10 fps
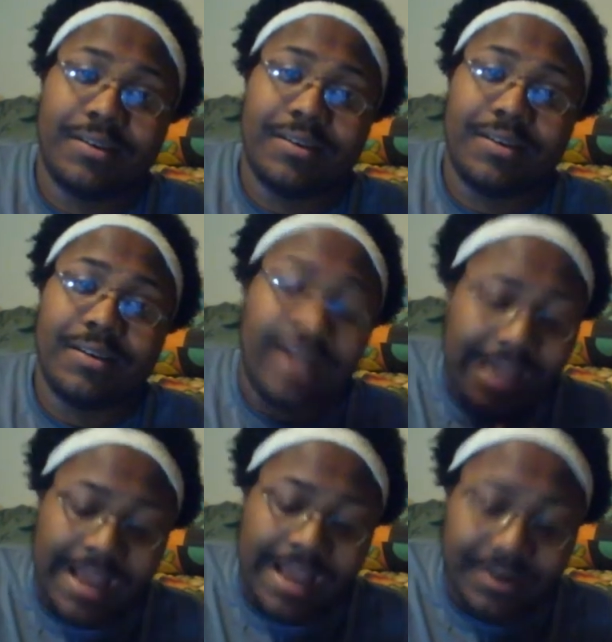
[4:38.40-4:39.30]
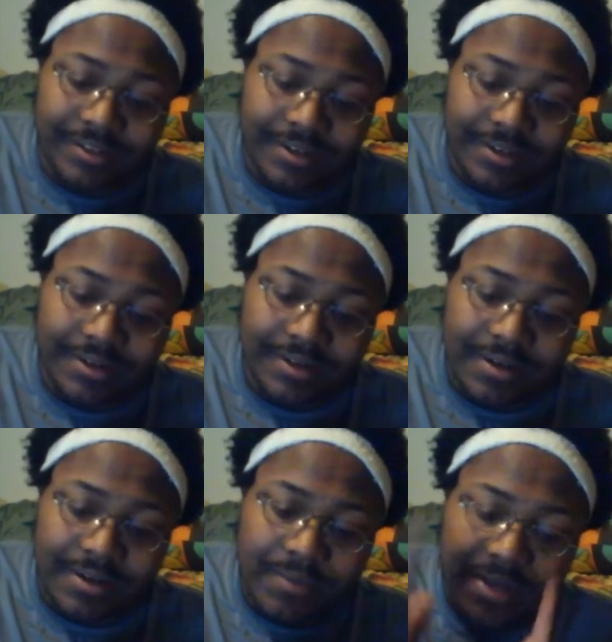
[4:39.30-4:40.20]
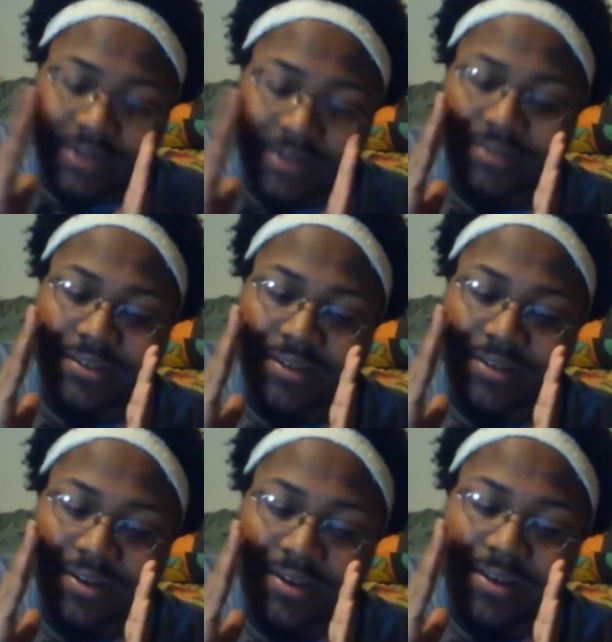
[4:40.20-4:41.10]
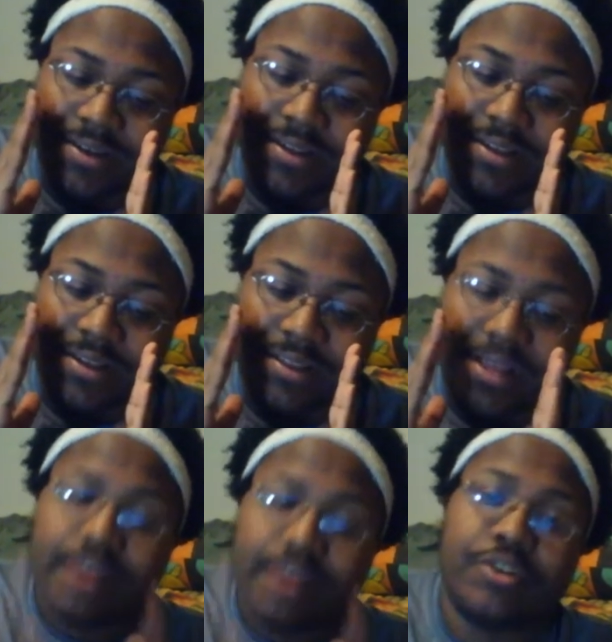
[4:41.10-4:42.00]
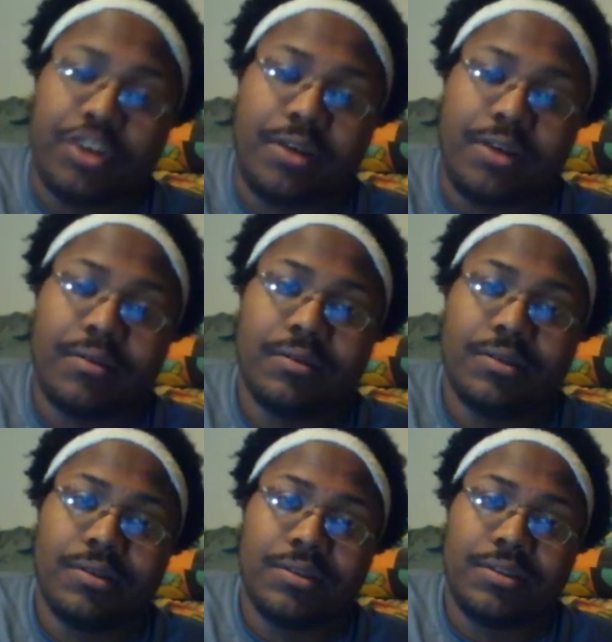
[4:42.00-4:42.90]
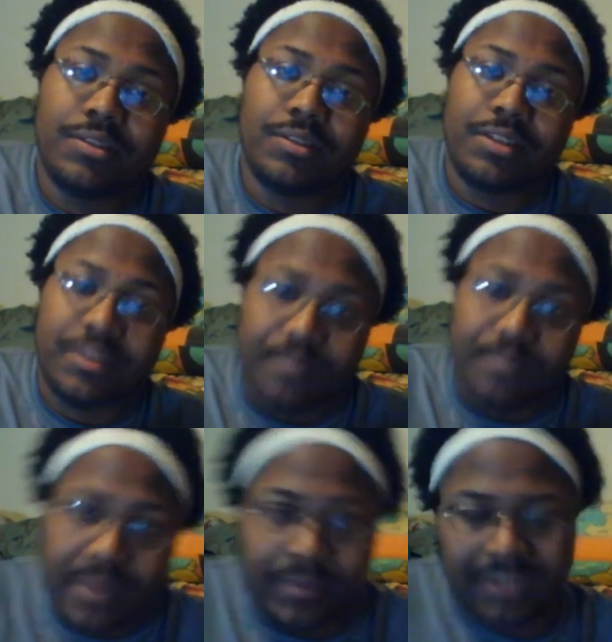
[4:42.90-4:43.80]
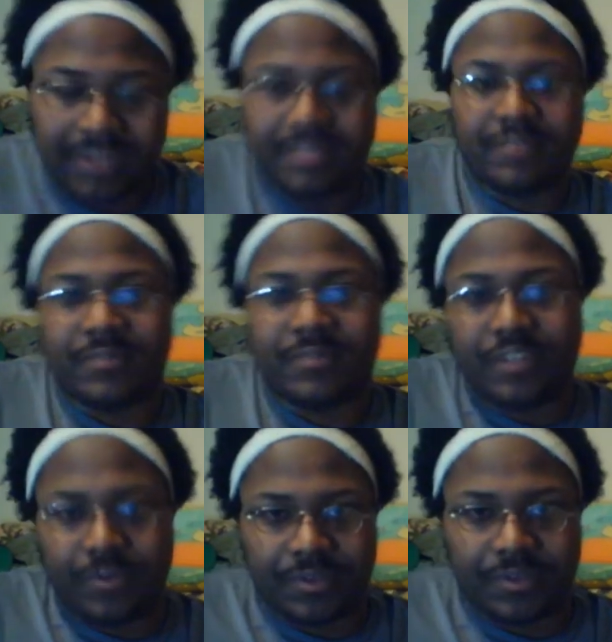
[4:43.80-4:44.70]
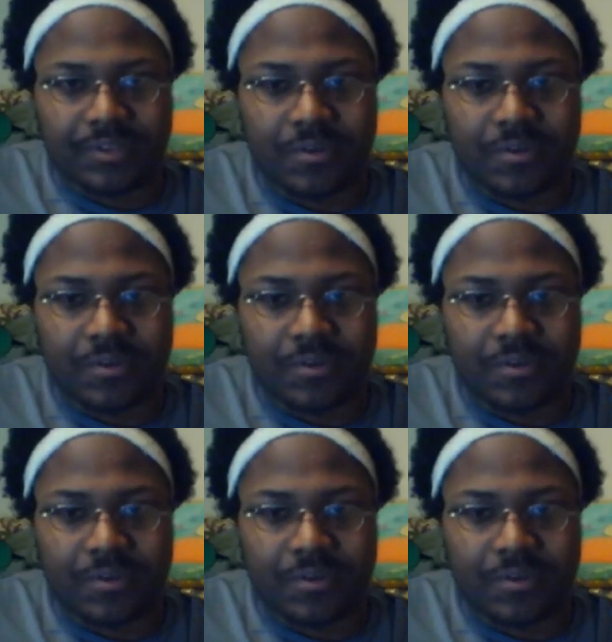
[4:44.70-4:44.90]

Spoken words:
And I can't because the energy to submit myself to doing so,